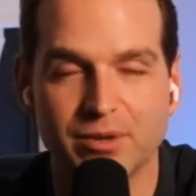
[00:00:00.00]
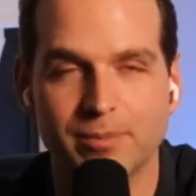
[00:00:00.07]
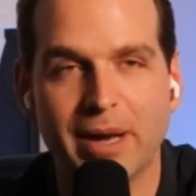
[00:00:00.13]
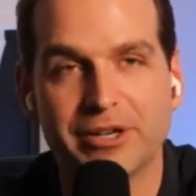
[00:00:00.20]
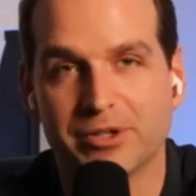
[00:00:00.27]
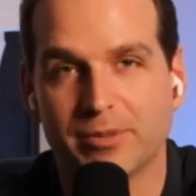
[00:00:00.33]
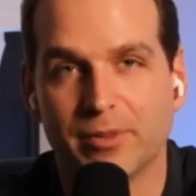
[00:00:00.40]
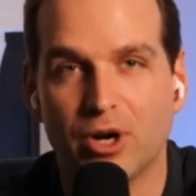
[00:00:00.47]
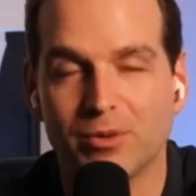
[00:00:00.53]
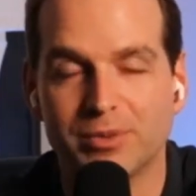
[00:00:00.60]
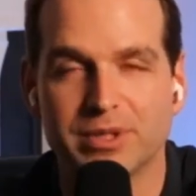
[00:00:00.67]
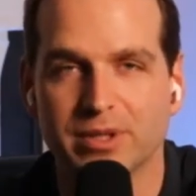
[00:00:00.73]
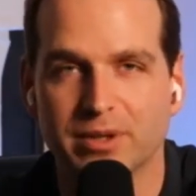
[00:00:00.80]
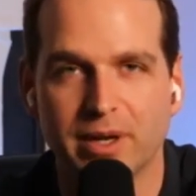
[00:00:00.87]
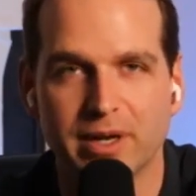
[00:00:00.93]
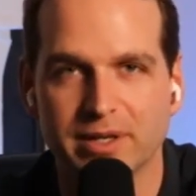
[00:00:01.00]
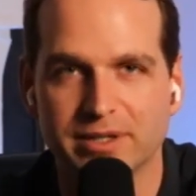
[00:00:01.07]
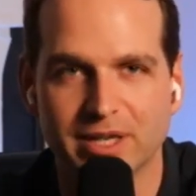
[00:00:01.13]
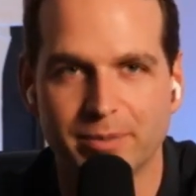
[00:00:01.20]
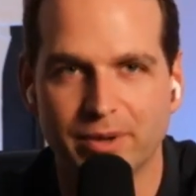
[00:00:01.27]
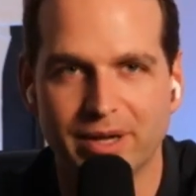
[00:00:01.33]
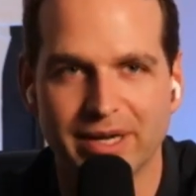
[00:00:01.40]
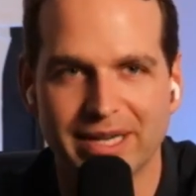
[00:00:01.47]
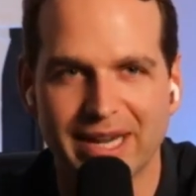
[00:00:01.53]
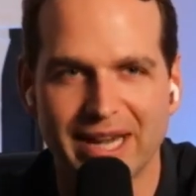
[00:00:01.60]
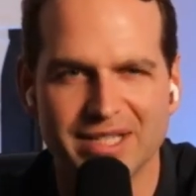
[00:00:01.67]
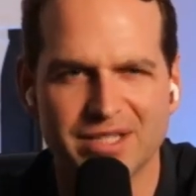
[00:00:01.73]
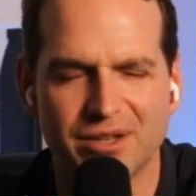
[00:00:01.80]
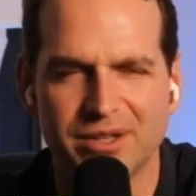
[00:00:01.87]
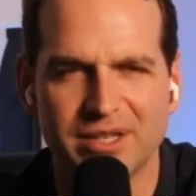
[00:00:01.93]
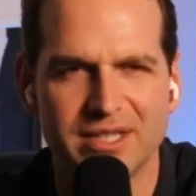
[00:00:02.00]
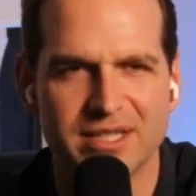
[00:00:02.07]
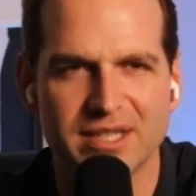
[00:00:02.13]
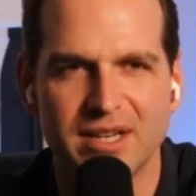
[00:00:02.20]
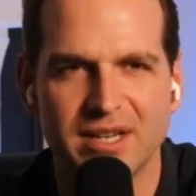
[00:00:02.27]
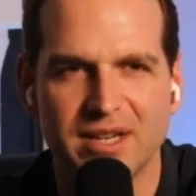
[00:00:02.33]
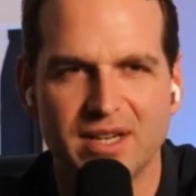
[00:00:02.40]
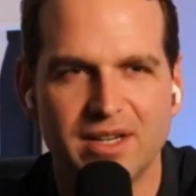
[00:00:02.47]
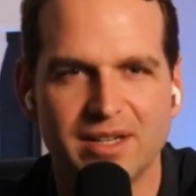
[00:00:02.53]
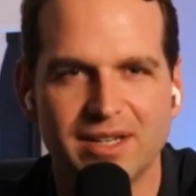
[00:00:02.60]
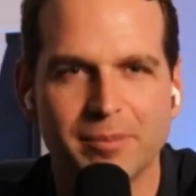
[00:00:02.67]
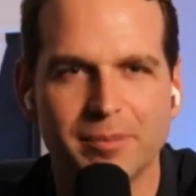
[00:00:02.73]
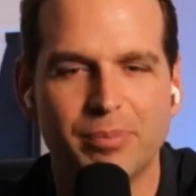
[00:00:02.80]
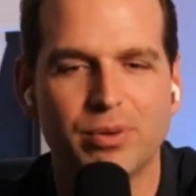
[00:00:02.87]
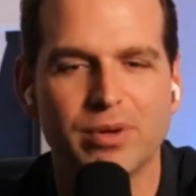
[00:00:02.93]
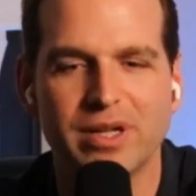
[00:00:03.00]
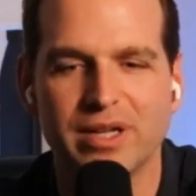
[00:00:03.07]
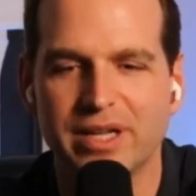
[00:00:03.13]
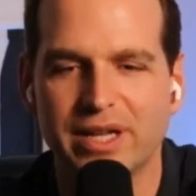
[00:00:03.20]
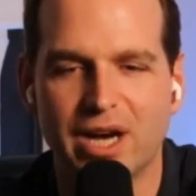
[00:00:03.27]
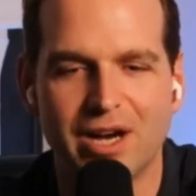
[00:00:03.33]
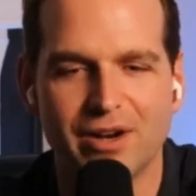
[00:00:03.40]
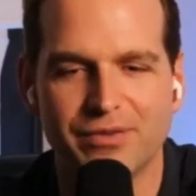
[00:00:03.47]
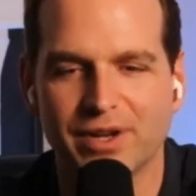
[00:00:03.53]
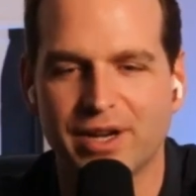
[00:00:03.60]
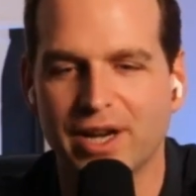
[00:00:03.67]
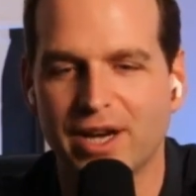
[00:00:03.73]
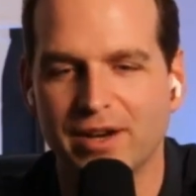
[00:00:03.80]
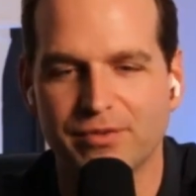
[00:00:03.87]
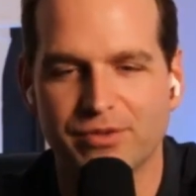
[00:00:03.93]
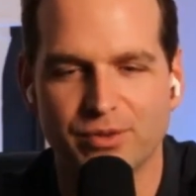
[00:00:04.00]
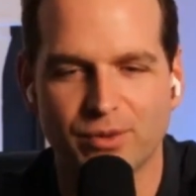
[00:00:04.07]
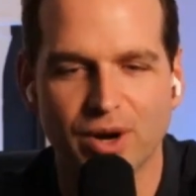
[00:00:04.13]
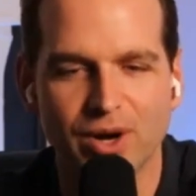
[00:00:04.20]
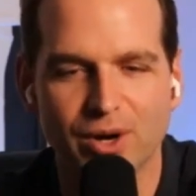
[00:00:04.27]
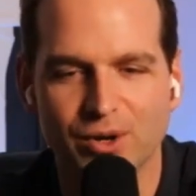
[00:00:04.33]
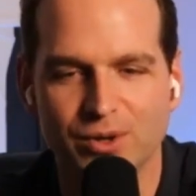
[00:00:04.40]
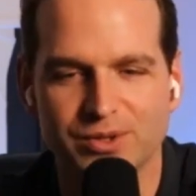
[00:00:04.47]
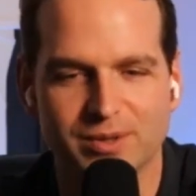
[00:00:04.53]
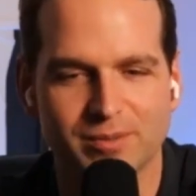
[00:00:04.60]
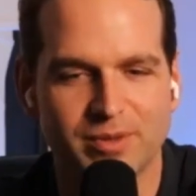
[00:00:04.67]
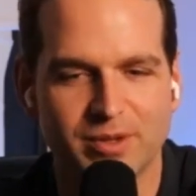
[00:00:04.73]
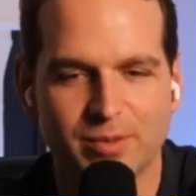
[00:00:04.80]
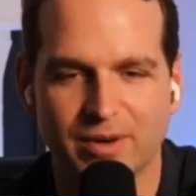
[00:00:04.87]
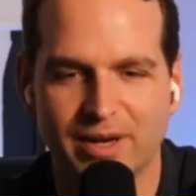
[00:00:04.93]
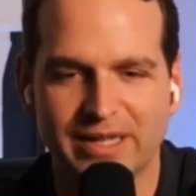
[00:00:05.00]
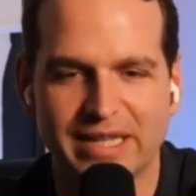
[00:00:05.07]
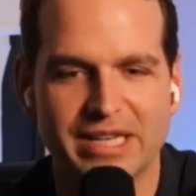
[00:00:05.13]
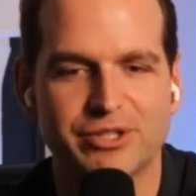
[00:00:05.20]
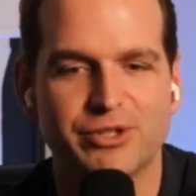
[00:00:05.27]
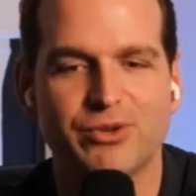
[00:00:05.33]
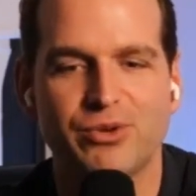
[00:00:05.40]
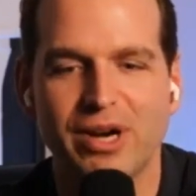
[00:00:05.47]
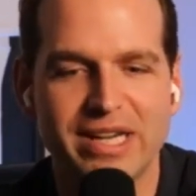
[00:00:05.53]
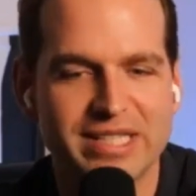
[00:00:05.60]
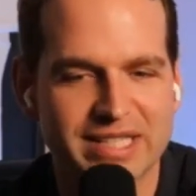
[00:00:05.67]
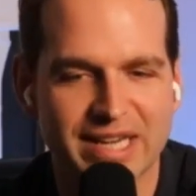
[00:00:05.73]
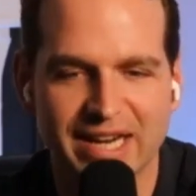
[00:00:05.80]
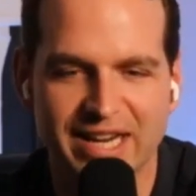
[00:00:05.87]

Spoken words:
Patrick Mahomes is a great example. Like, he has all these completely off the cuff throws, and people are like, that's crazy.